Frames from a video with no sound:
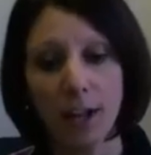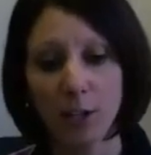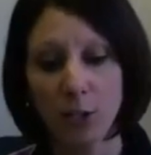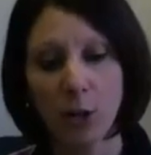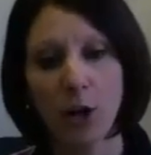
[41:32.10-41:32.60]
a
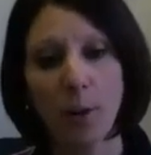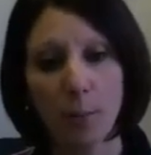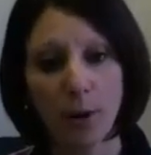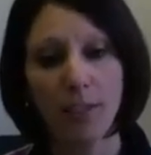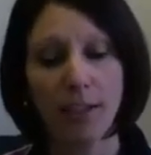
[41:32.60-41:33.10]
certain
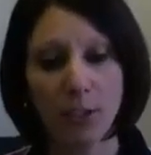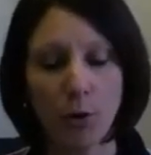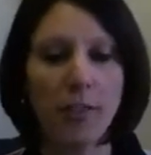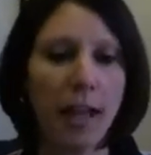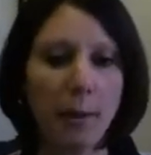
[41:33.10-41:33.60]
number in the,
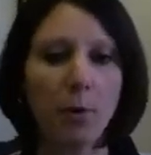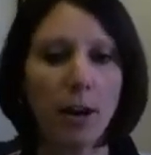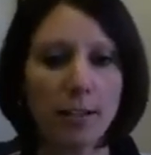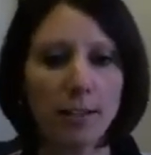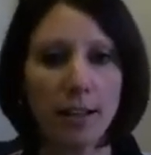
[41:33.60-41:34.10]
during that
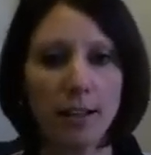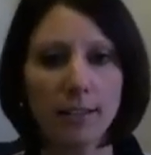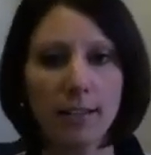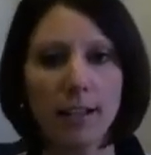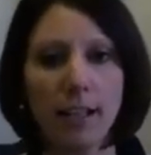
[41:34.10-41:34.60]

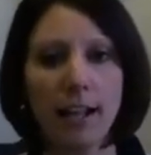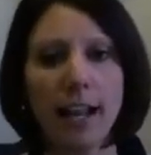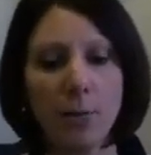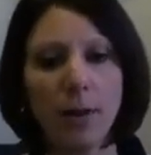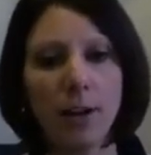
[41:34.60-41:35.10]
process, and then
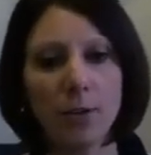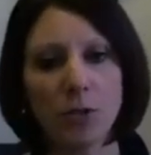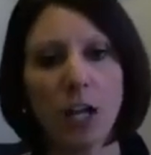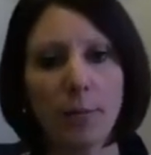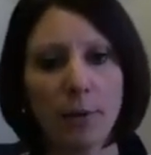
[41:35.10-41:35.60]
anyone else
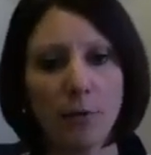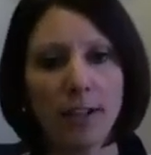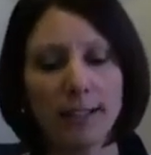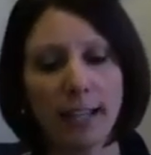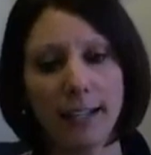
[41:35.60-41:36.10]
is coming for
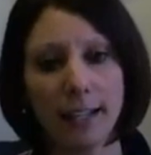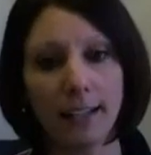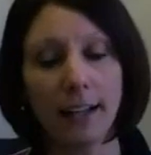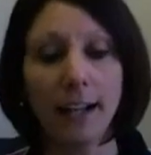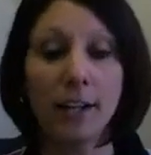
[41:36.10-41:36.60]
that second
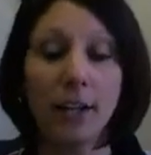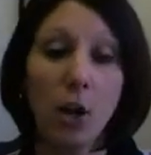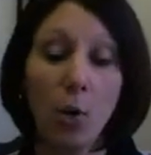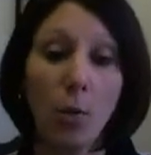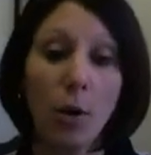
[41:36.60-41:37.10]
deadline.
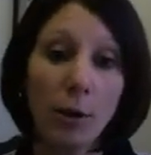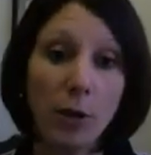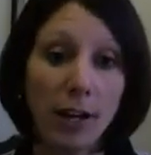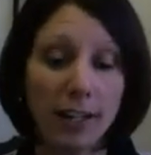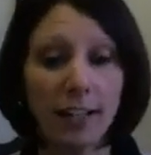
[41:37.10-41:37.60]
Well, you're
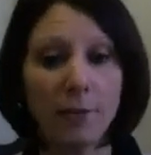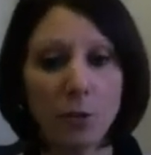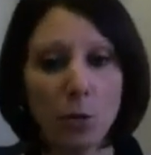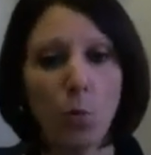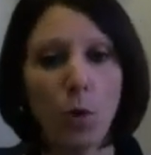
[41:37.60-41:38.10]
kind of left
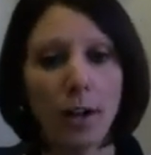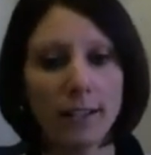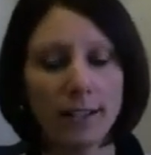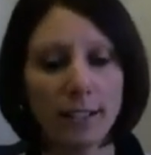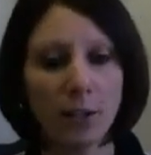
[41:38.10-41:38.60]
with
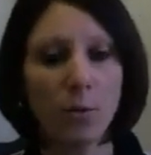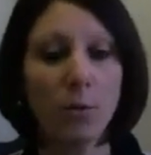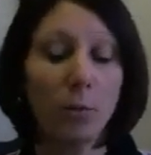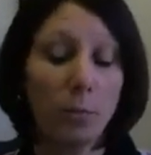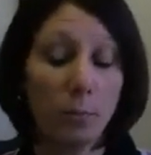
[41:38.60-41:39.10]
what
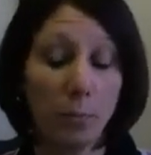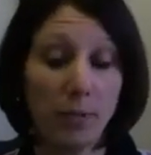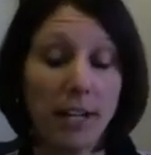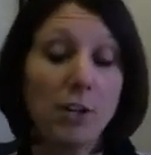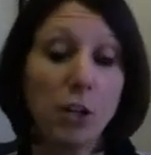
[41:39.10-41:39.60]
still
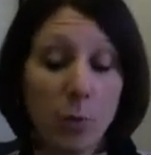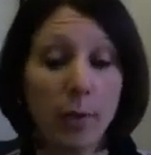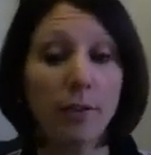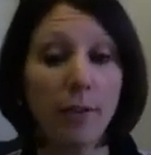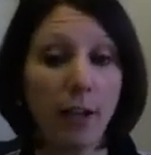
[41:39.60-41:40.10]
potentially could
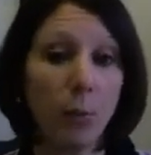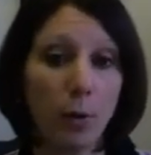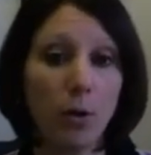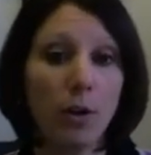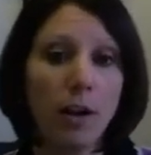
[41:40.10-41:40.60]
be
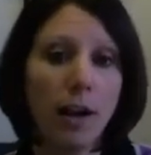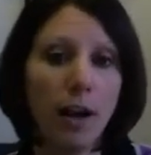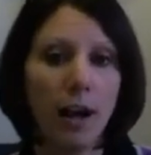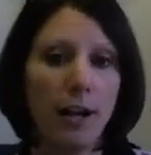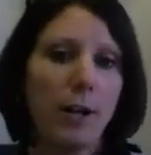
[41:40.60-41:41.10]
available.
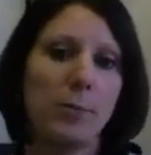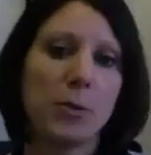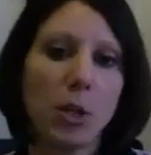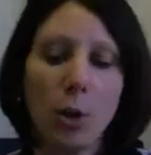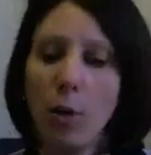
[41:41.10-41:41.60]

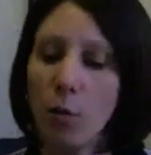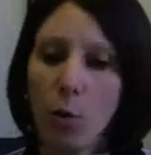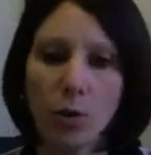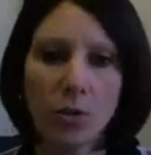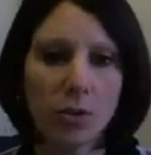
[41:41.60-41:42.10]
Um, so, of
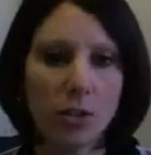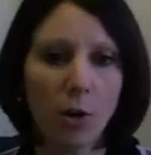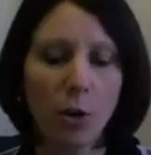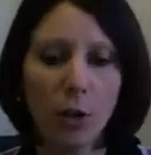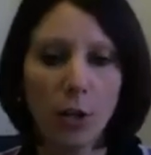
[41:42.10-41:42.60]
course, the
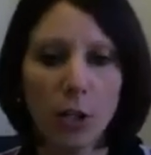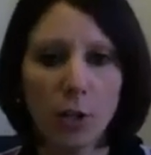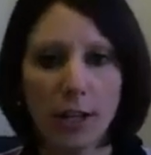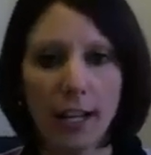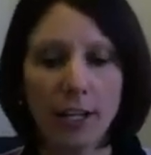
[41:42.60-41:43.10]
earlier
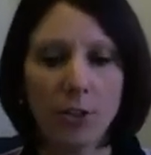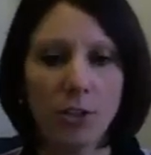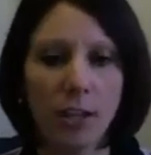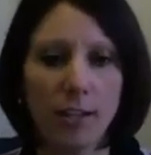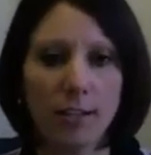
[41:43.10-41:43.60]
you can get your
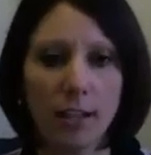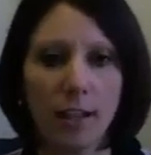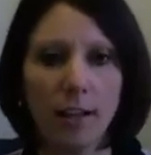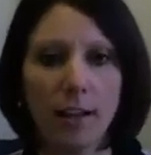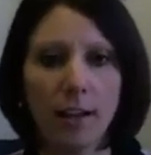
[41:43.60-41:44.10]
things
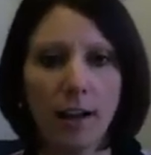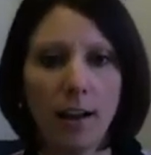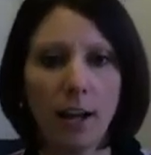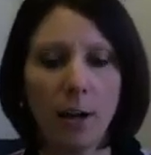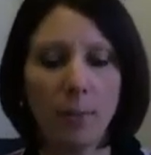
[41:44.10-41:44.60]
in,
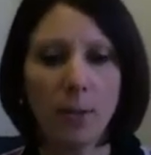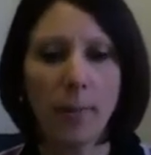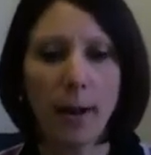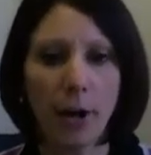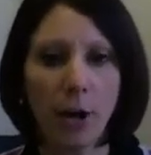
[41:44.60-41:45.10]
um,
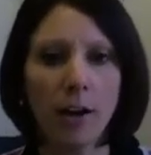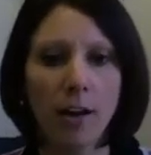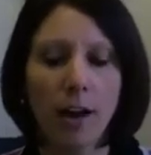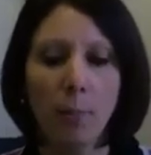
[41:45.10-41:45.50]
the better.